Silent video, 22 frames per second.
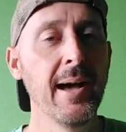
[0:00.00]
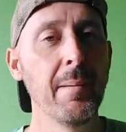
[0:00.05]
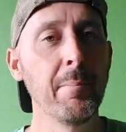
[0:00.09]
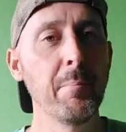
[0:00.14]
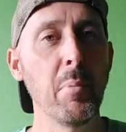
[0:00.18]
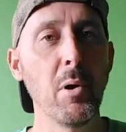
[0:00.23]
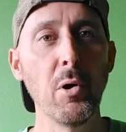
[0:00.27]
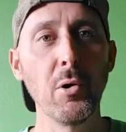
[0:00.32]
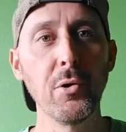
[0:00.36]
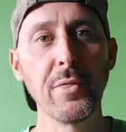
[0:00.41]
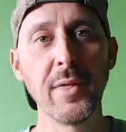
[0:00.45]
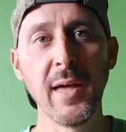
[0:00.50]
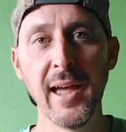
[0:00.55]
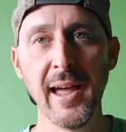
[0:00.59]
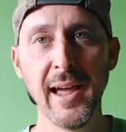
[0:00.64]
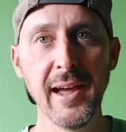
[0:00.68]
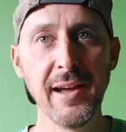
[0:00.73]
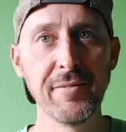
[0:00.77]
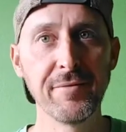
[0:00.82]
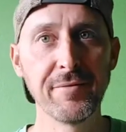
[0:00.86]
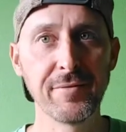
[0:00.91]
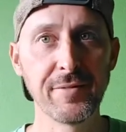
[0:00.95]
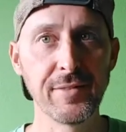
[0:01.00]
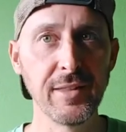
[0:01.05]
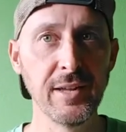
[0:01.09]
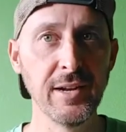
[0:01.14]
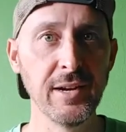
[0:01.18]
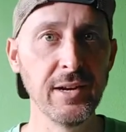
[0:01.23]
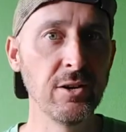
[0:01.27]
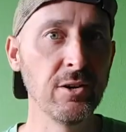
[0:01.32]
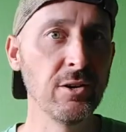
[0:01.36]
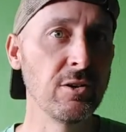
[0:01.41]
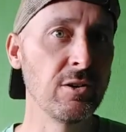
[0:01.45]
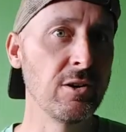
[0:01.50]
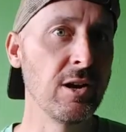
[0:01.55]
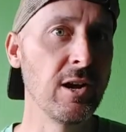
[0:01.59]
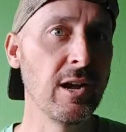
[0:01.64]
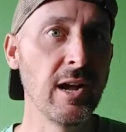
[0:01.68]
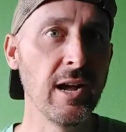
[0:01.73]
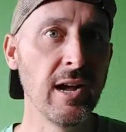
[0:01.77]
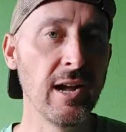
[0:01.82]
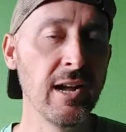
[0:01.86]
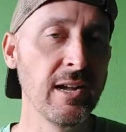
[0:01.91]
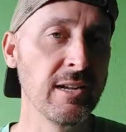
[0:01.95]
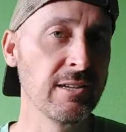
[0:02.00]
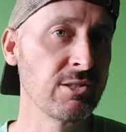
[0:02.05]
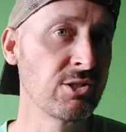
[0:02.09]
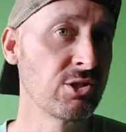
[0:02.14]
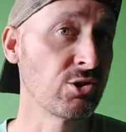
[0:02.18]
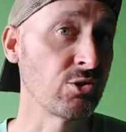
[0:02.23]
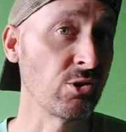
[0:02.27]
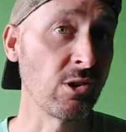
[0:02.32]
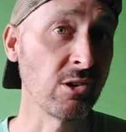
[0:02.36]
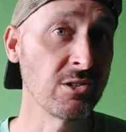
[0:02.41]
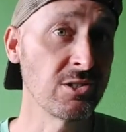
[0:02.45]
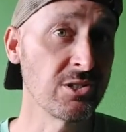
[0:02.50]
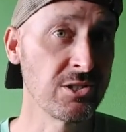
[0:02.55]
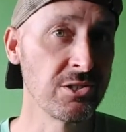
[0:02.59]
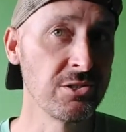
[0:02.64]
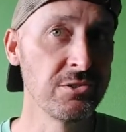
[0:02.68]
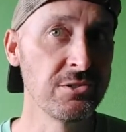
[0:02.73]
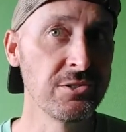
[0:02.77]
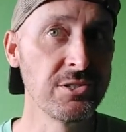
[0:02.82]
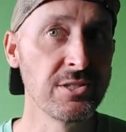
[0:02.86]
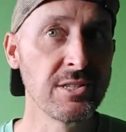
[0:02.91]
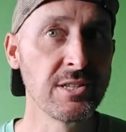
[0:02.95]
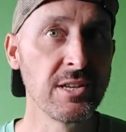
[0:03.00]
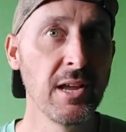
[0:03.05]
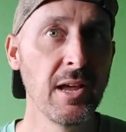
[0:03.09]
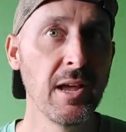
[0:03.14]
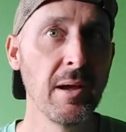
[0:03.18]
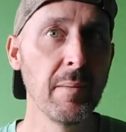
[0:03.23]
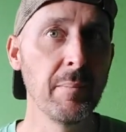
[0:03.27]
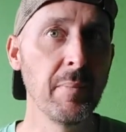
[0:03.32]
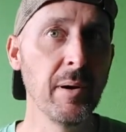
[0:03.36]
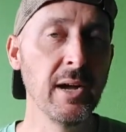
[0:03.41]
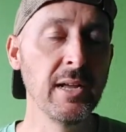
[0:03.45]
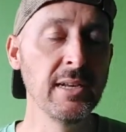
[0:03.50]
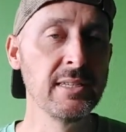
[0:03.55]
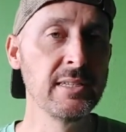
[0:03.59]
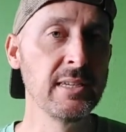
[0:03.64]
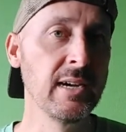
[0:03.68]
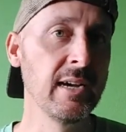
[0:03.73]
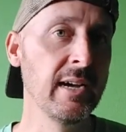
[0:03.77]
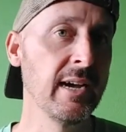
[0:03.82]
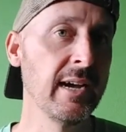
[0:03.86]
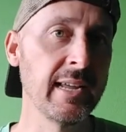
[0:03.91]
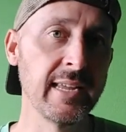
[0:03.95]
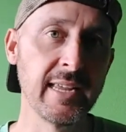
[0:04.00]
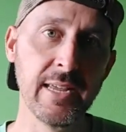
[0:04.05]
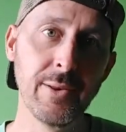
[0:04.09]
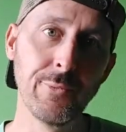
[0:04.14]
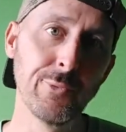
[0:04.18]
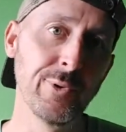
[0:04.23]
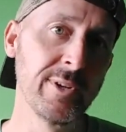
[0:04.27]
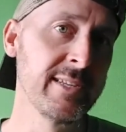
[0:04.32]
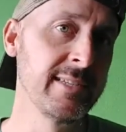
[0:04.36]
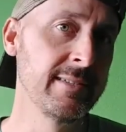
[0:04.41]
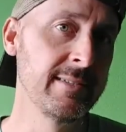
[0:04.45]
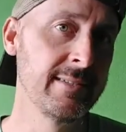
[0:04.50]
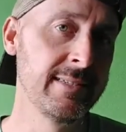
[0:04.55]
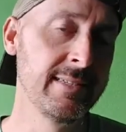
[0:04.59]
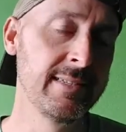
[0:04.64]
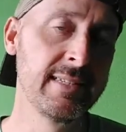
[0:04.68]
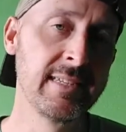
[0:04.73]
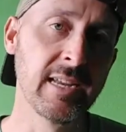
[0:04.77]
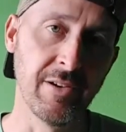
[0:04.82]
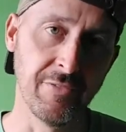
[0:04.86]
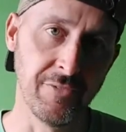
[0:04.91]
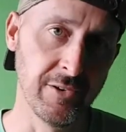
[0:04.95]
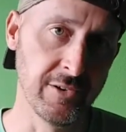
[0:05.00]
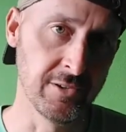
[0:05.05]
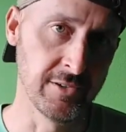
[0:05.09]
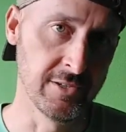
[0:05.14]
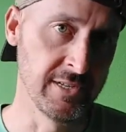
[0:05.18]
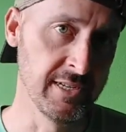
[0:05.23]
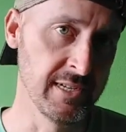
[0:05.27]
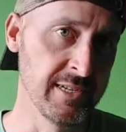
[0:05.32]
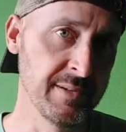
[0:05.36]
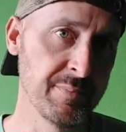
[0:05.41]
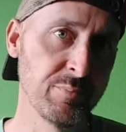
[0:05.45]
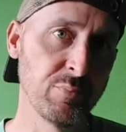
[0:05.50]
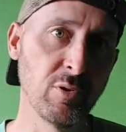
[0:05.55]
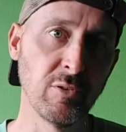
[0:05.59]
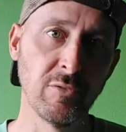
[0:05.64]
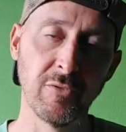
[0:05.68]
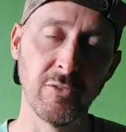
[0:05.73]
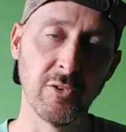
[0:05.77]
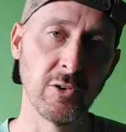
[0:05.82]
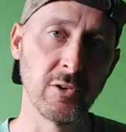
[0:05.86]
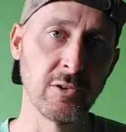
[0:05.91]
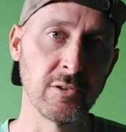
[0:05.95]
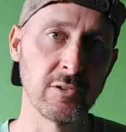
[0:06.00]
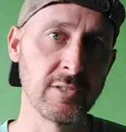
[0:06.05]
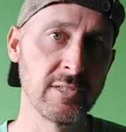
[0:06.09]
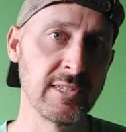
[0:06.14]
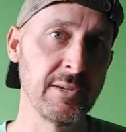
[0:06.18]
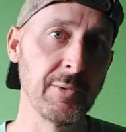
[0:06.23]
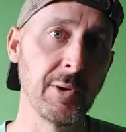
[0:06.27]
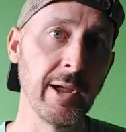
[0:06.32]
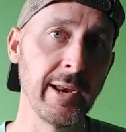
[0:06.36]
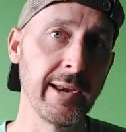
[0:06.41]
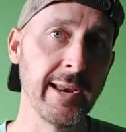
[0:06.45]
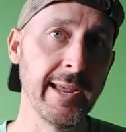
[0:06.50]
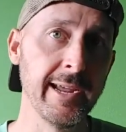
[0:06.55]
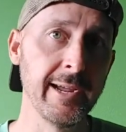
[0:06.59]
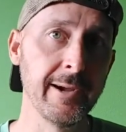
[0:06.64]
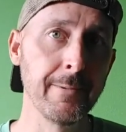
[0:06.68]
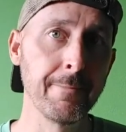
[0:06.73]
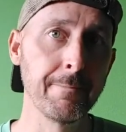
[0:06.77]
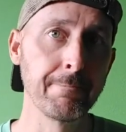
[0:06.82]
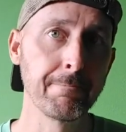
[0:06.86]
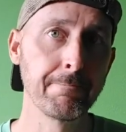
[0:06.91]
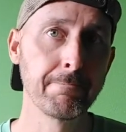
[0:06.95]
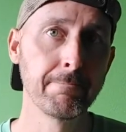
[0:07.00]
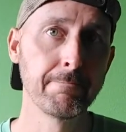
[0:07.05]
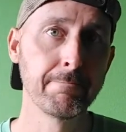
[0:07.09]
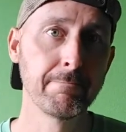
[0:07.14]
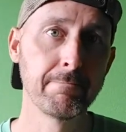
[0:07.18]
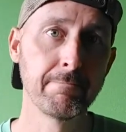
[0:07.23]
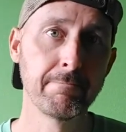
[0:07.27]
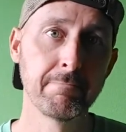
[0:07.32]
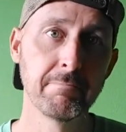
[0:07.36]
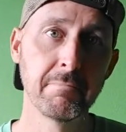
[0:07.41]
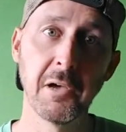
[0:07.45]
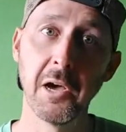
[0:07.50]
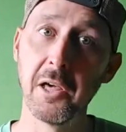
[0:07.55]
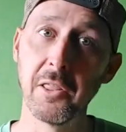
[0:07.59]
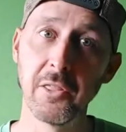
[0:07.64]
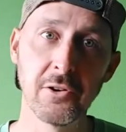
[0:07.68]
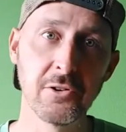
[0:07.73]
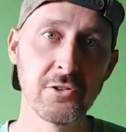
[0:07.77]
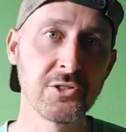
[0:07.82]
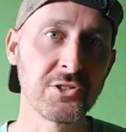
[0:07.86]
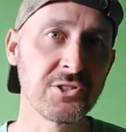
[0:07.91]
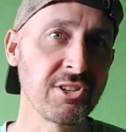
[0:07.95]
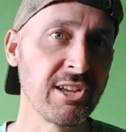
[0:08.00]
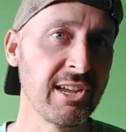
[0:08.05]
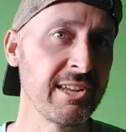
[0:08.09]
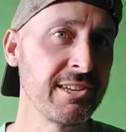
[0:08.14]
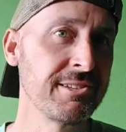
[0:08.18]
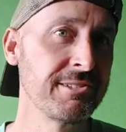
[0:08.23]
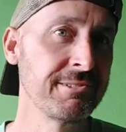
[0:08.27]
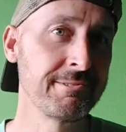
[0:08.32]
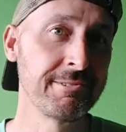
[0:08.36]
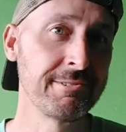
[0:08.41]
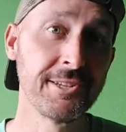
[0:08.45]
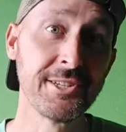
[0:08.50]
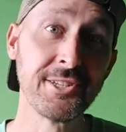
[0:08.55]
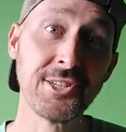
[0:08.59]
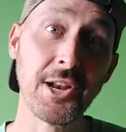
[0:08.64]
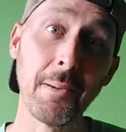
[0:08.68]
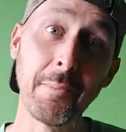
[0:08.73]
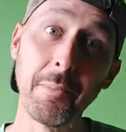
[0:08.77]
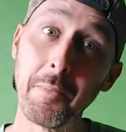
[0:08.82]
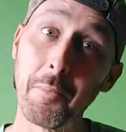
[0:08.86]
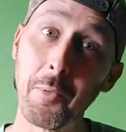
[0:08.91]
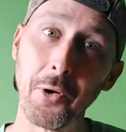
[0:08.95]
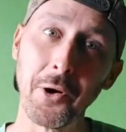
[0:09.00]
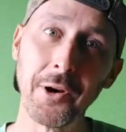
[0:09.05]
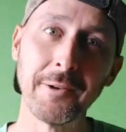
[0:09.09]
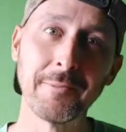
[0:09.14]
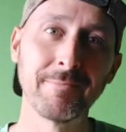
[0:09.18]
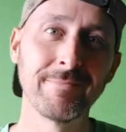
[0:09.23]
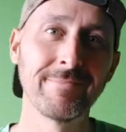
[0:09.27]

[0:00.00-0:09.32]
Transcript: Both have their strong suits, but again, we definitely prefer Zihuatanejo. Others like Exopa more.